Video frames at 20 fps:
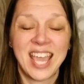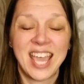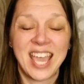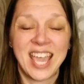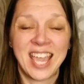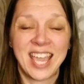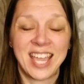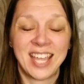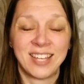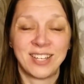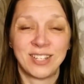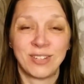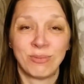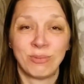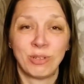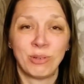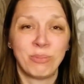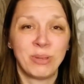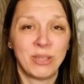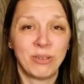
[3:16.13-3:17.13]
and
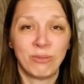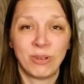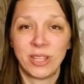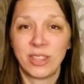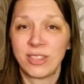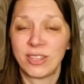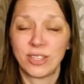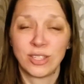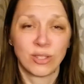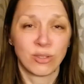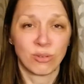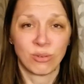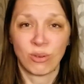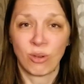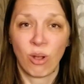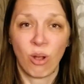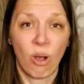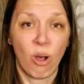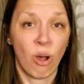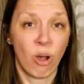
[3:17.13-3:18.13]
will be with us through
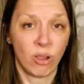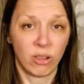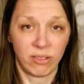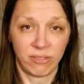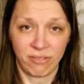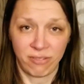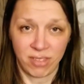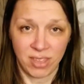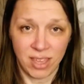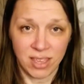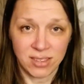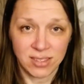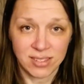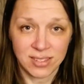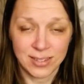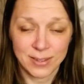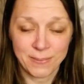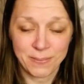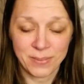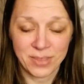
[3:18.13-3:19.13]
all of
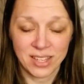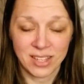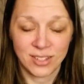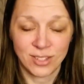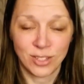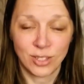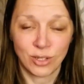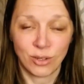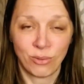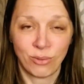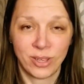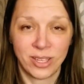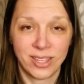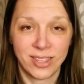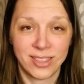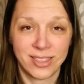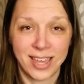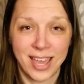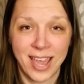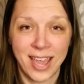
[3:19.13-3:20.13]
this. And so, with
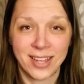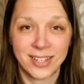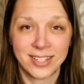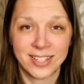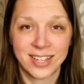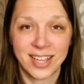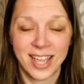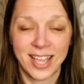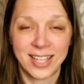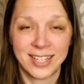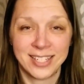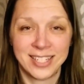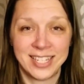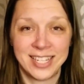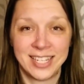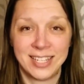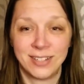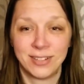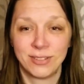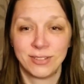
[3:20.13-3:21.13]
that
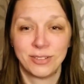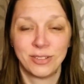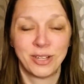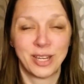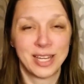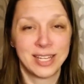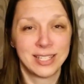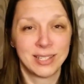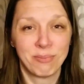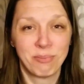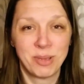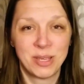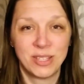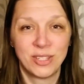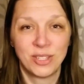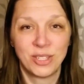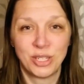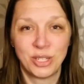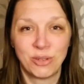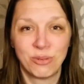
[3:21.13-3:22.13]
idea, grace and
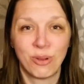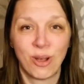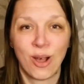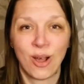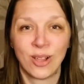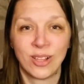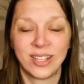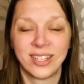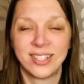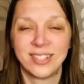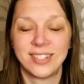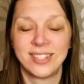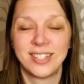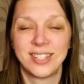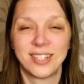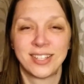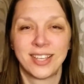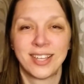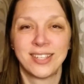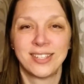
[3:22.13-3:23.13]
peace to you all
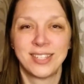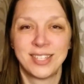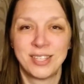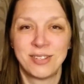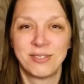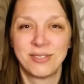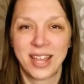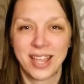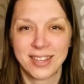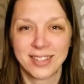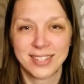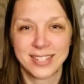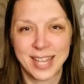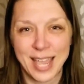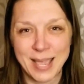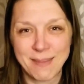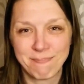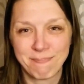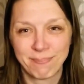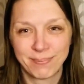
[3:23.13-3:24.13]
until I see you next
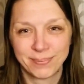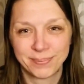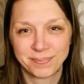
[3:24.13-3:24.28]
time.